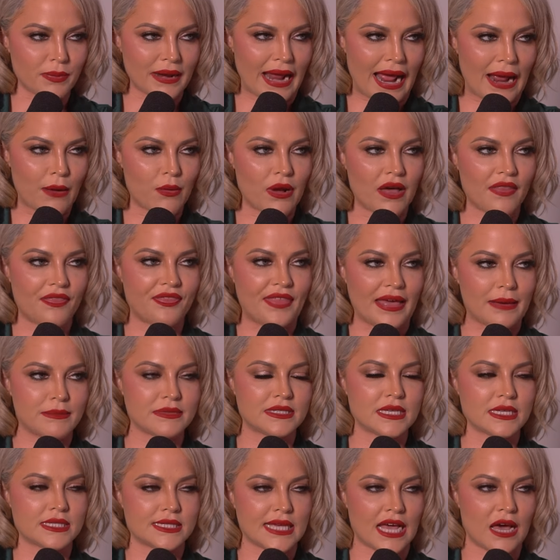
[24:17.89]
But I yeah. want them
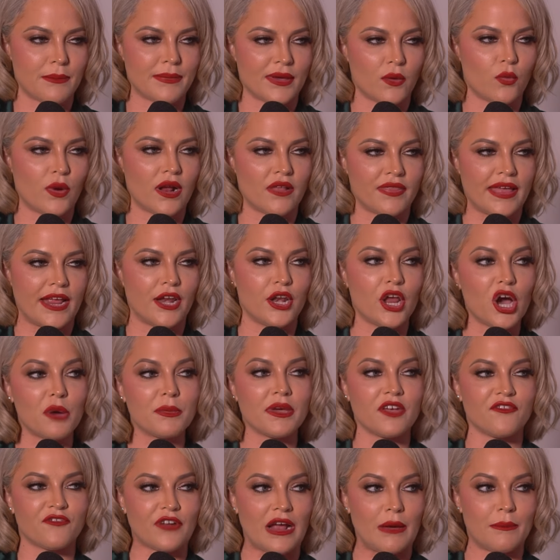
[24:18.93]
to tell me where they know
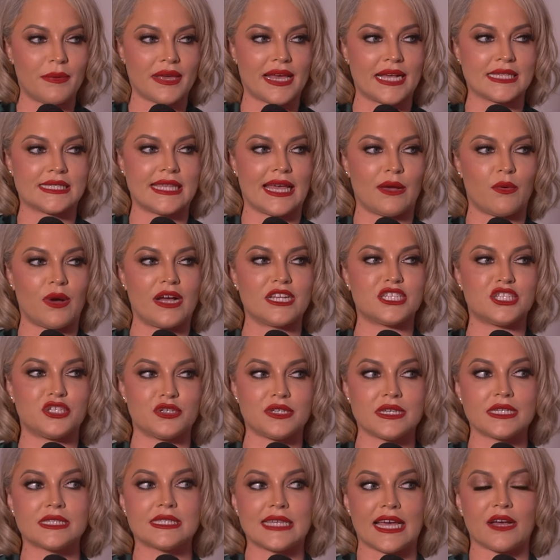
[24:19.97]
me from because right. they want
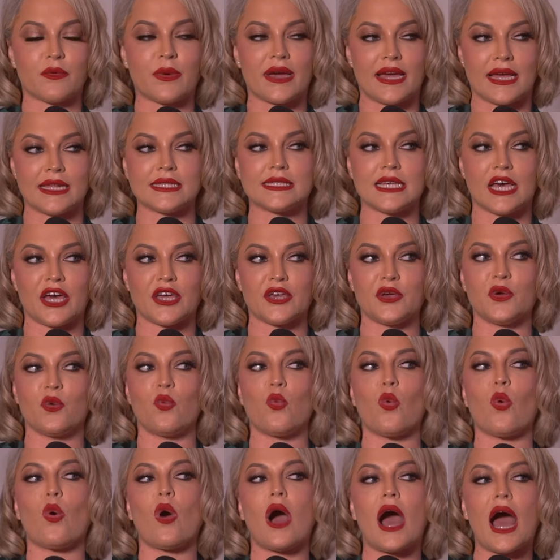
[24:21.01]
you to segue and right. tell you
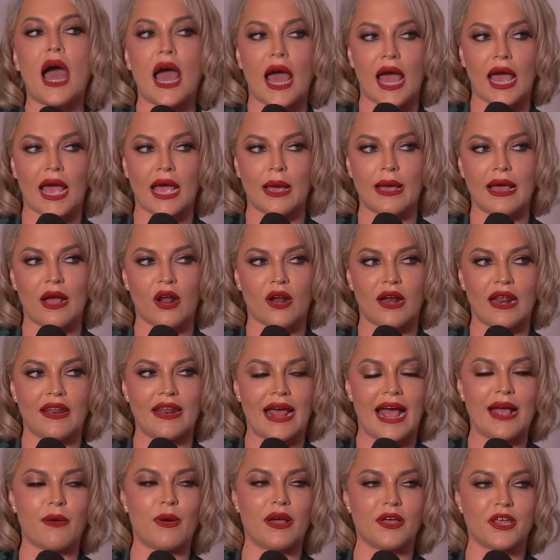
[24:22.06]
why. Or
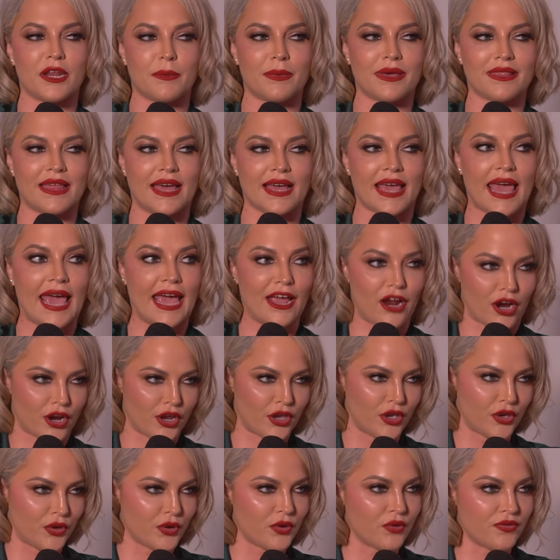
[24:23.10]
right. I want you to be like, hey, are
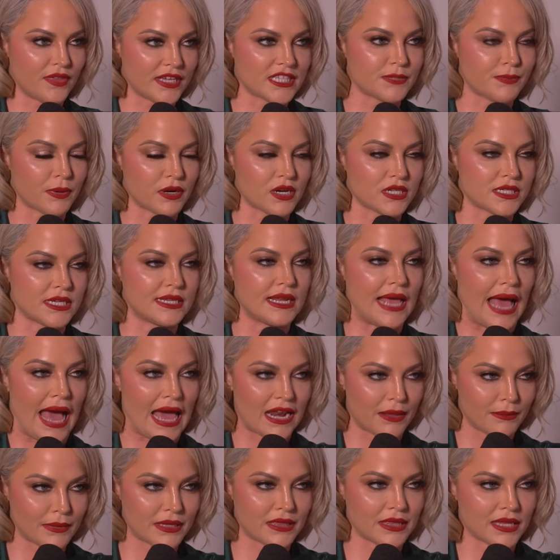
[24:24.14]
you this person
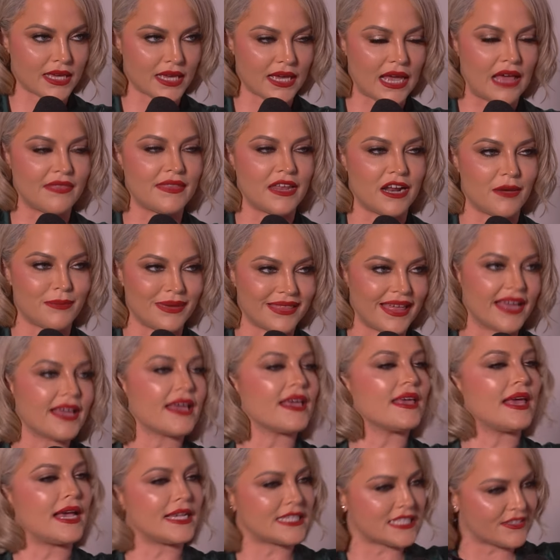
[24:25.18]
adamantly? And then I'll be like,
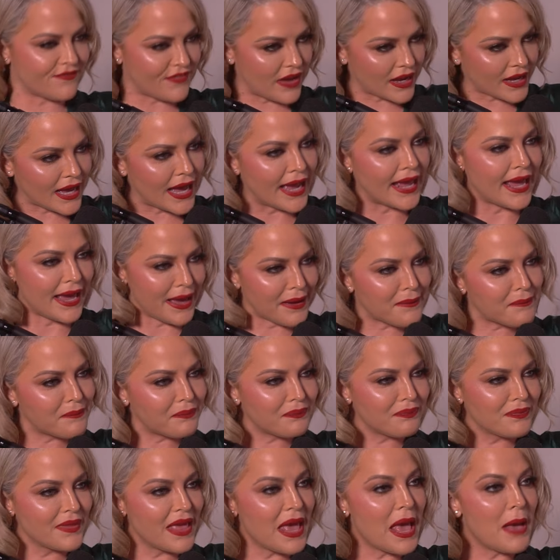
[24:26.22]
yes, fuck, I am.
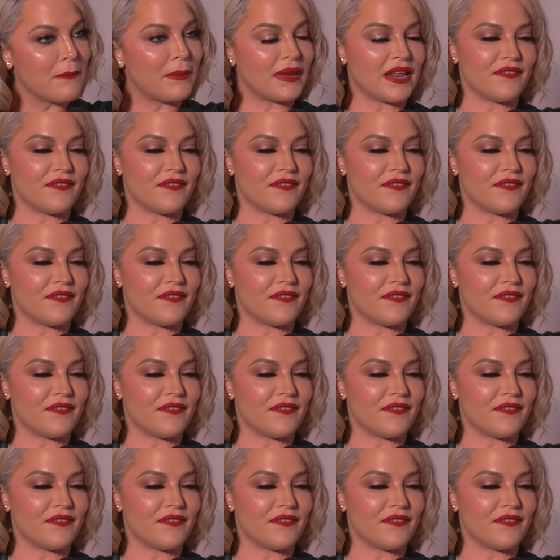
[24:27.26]
Yeah.